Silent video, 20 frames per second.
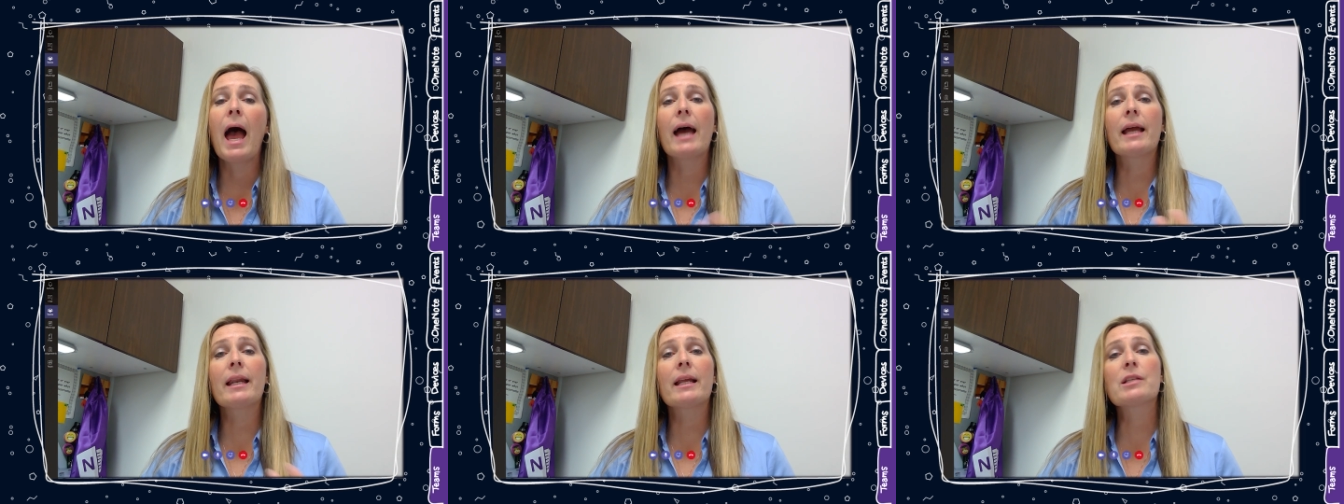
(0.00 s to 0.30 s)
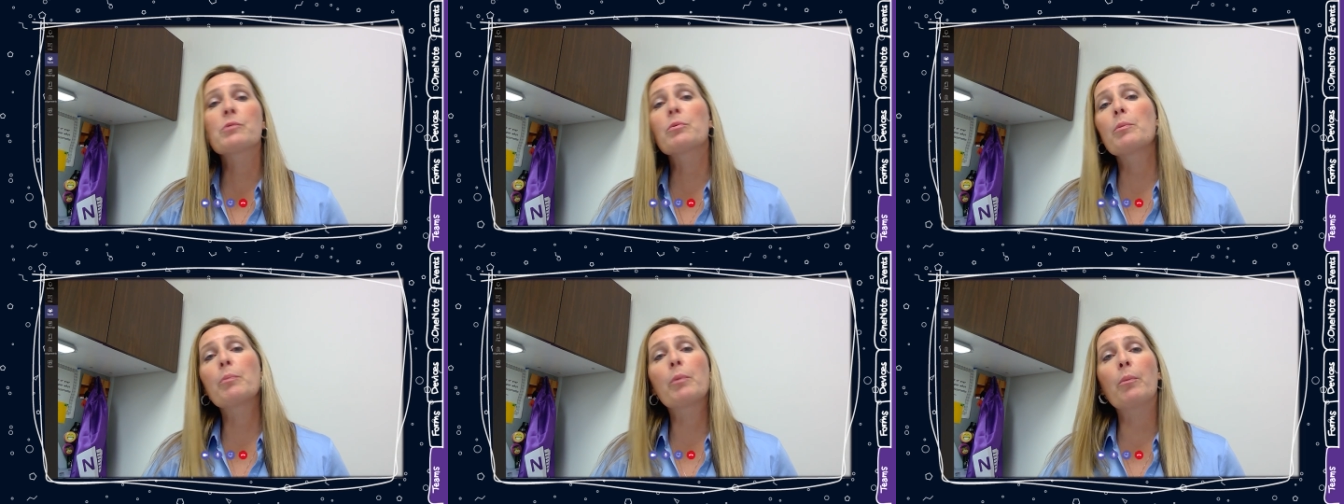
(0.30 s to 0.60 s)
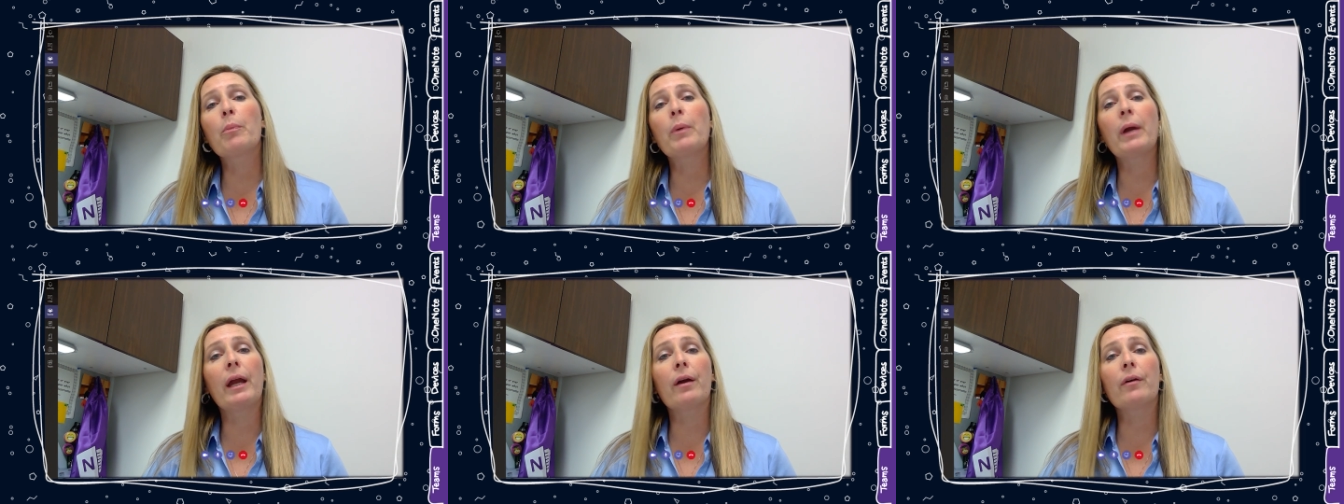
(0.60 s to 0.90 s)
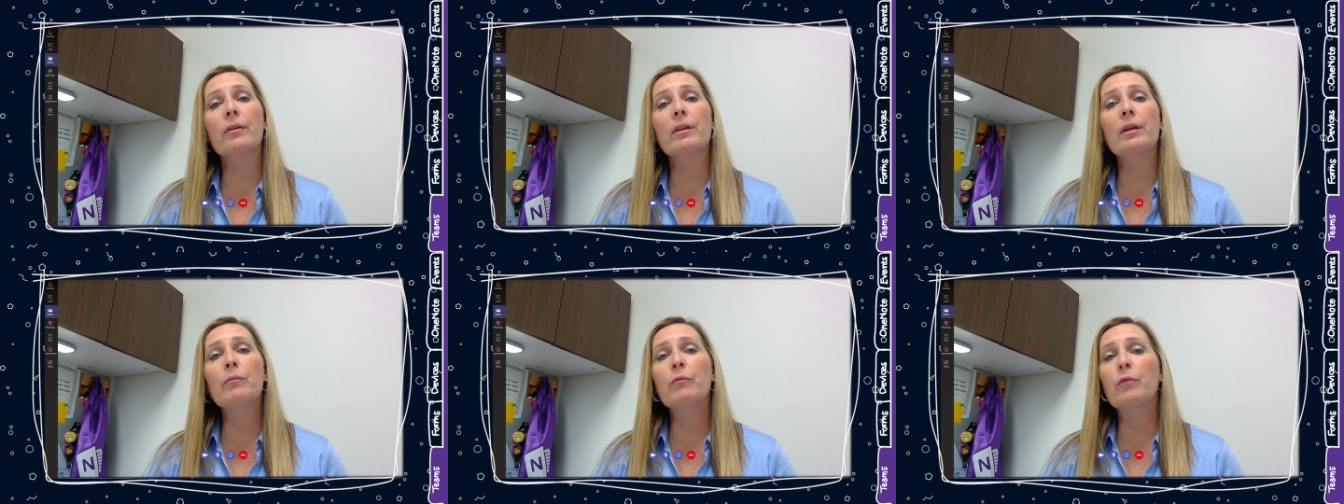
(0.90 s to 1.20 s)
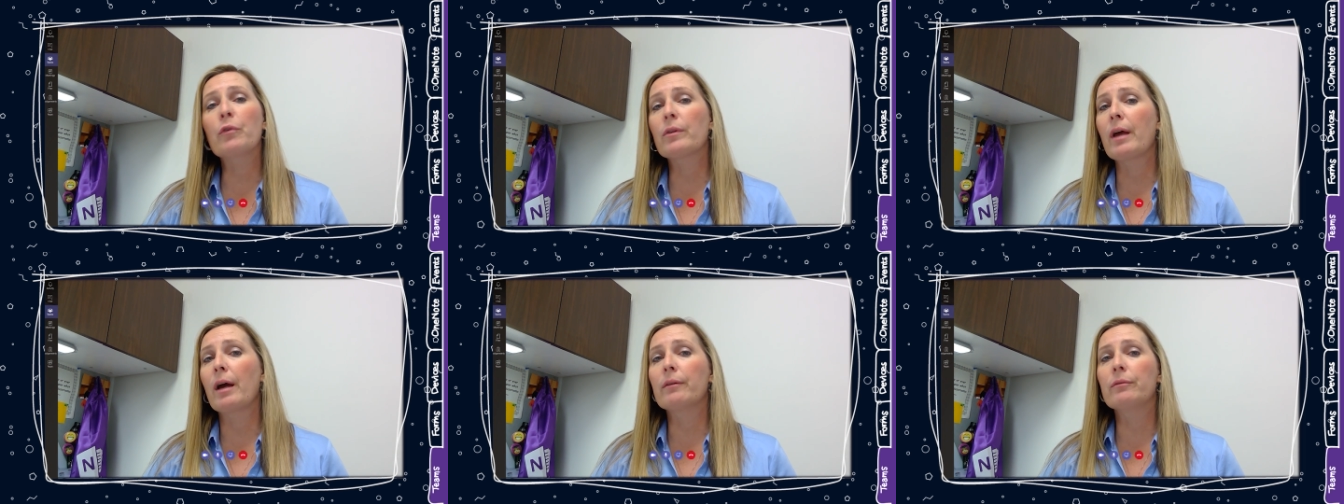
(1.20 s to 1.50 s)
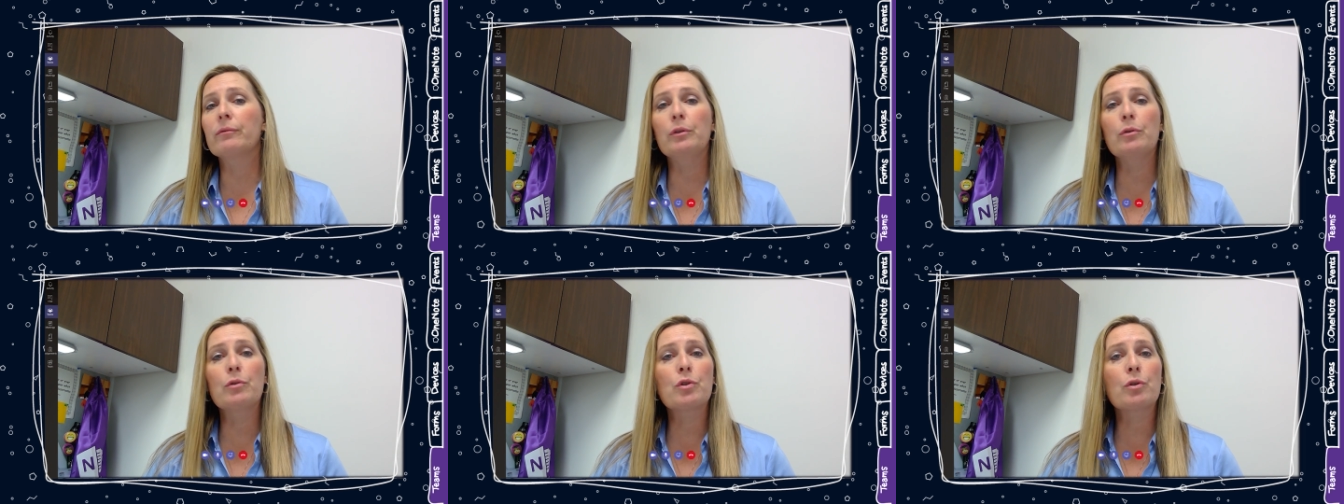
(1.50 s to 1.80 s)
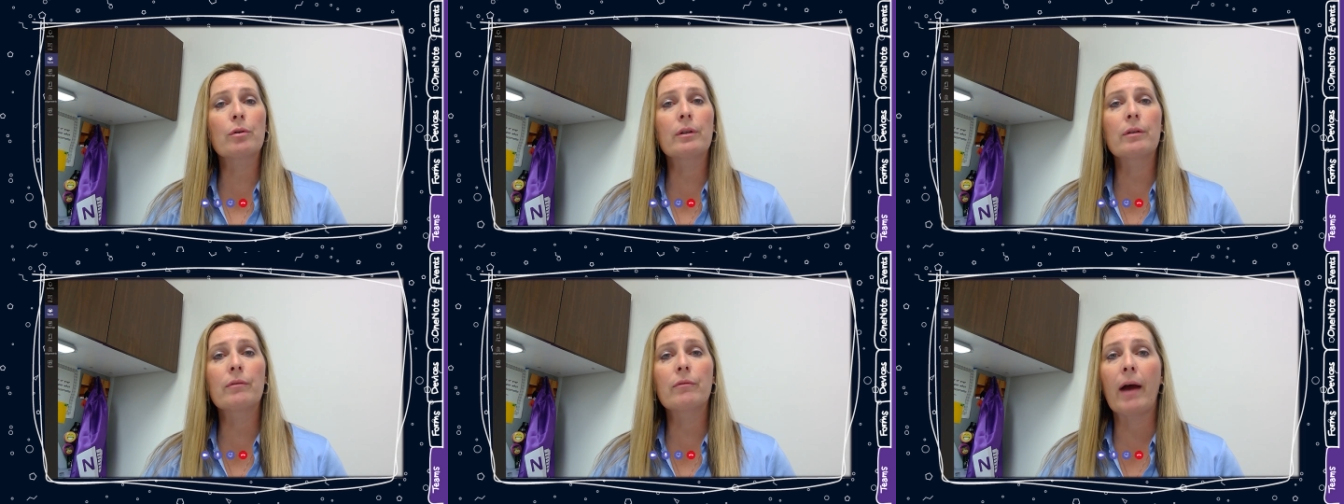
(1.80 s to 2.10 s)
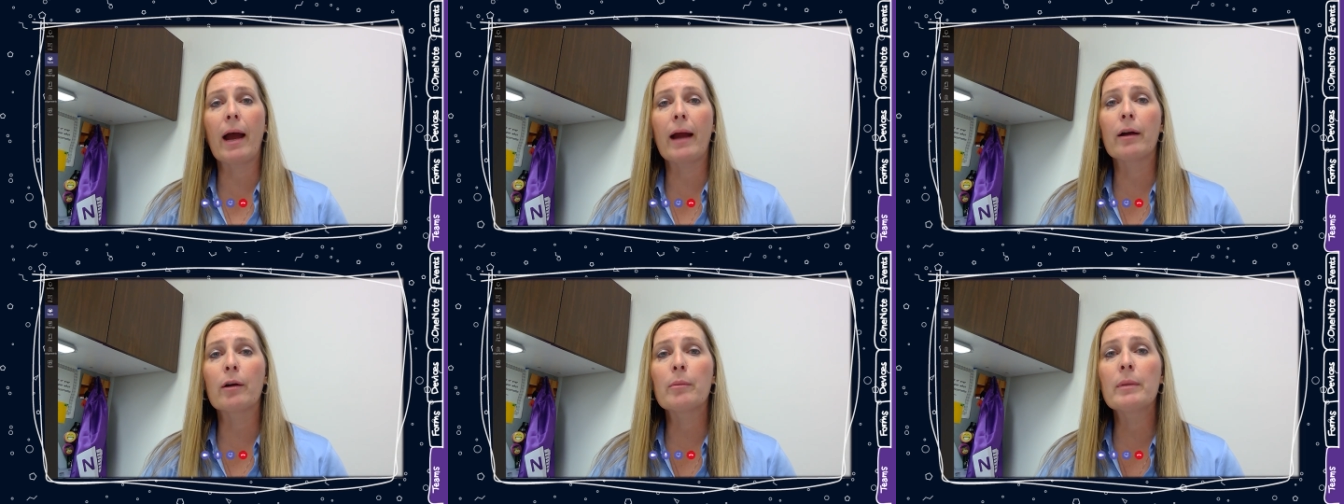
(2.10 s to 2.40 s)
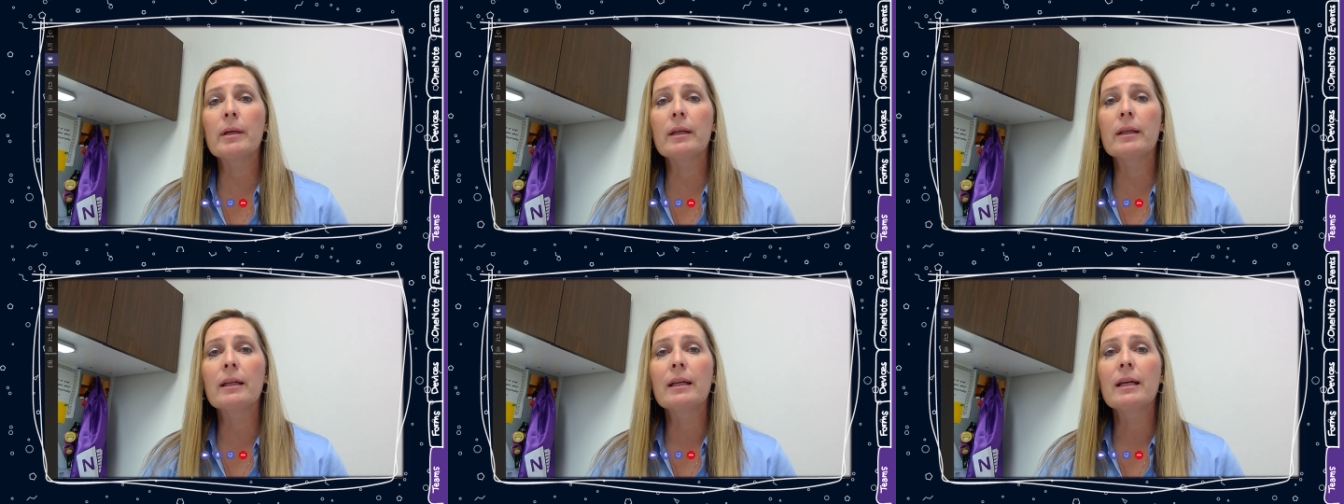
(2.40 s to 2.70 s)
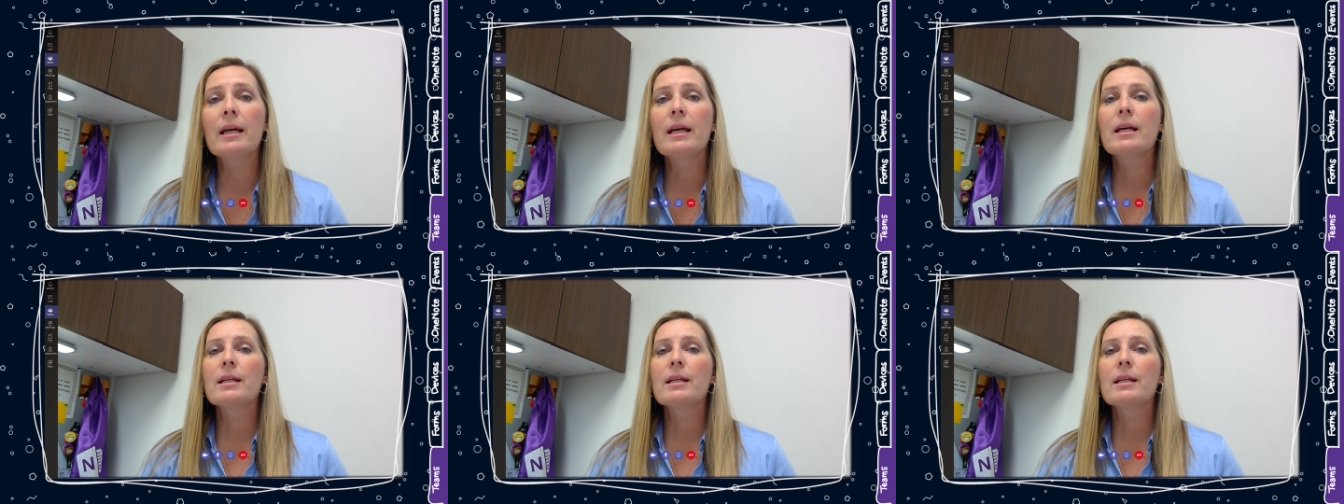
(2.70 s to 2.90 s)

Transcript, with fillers: and as we prepare them for that future environment,